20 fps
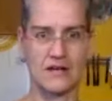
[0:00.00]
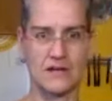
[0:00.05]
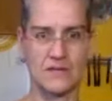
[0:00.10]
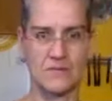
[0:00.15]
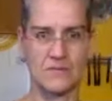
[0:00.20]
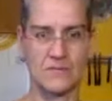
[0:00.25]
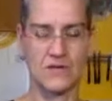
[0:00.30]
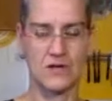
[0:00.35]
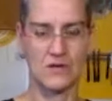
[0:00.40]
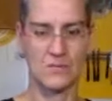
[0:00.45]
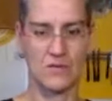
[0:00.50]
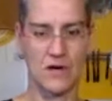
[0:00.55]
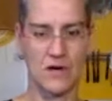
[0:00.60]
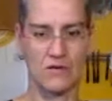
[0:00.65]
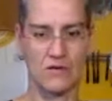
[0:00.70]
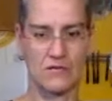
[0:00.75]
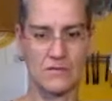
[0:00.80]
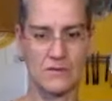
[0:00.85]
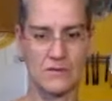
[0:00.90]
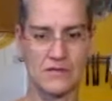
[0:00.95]
Peter Paul
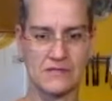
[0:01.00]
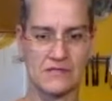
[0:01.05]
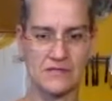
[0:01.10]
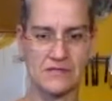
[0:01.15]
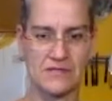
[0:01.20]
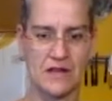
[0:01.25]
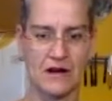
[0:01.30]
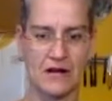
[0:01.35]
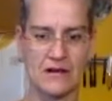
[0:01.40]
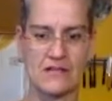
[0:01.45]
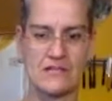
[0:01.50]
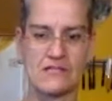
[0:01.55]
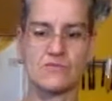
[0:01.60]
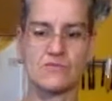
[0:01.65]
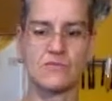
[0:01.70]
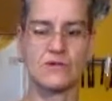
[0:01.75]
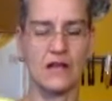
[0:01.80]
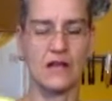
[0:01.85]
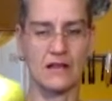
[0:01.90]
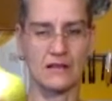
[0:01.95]
Rubens. The artist
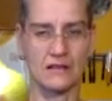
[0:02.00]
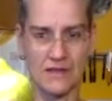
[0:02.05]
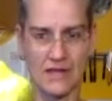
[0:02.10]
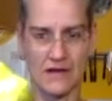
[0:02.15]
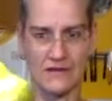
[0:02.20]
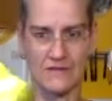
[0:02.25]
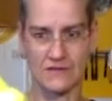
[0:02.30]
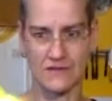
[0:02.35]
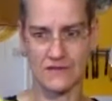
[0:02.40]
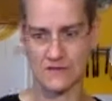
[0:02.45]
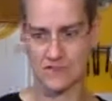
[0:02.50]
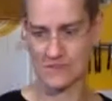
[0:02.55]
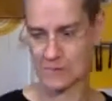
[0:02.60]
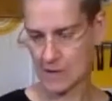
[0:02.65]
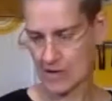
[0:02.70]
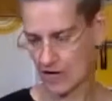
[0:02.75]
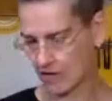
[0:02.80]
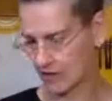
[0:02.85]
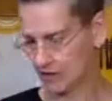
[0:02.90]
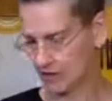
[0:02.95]
would love this
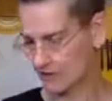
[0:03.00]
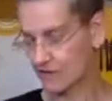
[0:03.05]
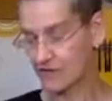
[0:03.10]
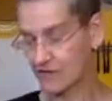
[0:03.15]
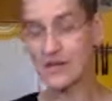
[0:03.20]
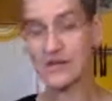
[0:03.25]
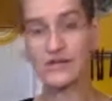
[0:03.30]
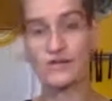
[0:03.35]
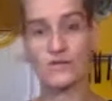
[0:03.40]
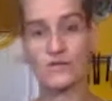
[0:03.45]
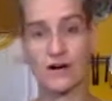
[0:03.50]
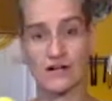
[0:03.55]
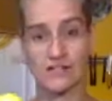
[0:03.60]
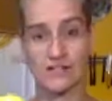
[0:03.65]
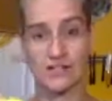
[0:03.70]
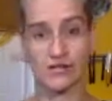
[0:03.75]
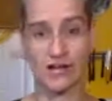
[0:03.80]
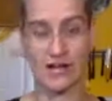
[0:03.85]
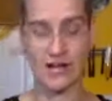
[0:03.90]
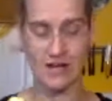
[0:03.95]
pear. Thank you, Art
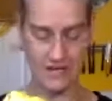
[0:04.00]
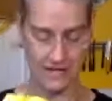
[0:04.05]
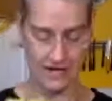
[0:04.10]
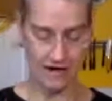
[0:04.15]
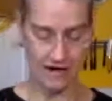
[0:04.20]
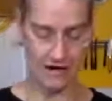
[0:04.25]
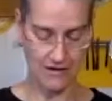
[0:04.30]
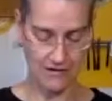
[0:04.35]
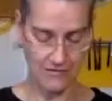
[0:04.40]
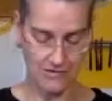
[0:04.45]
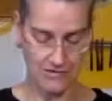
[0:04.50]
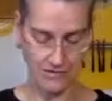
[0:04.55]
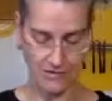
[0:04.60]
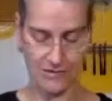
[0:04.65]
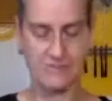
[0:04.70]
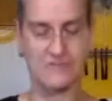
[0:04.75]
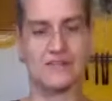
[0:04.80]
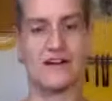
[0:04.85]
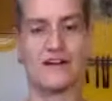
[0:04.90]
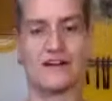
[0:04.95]
Degree. Carrie, you know what I'm
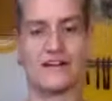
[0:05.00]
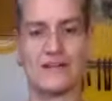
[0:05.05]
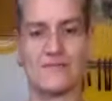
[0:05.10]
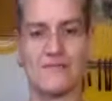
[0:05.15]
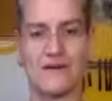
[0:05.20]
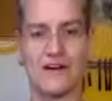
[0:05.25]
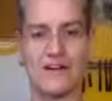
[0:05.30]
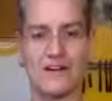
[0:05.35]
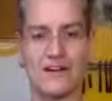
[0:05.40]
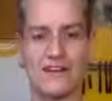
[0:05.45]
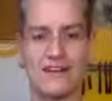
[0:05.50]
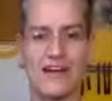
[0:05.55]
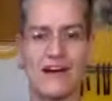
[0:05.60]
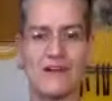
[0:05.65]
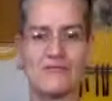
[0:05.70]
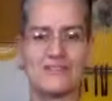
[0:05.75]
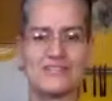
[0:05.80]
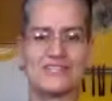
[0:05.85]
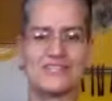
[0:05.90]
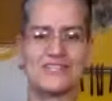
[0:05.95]
talking about. I got
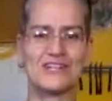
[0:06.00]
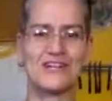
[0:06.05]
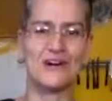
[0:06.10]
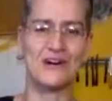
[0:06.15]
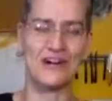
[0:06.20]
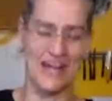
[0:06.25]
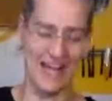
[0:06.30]
one too.